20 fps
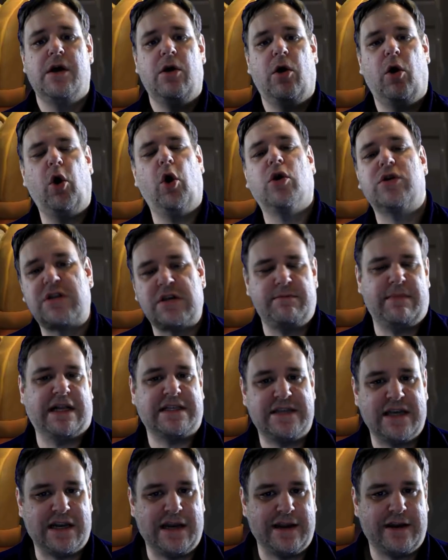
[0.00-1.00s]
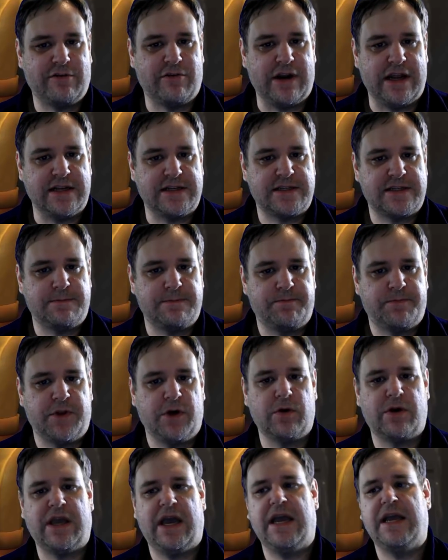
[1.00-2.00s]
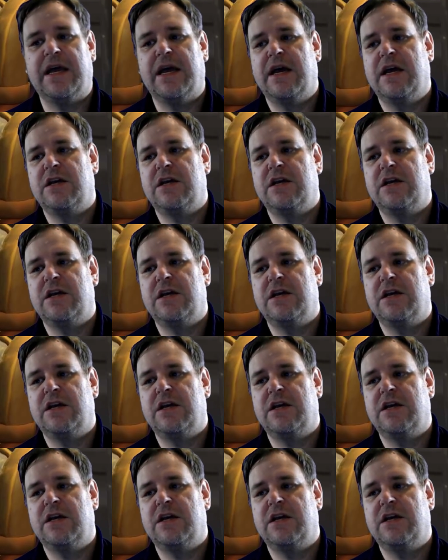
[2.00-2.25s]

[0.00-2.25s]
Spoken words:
automatically crits. Okay?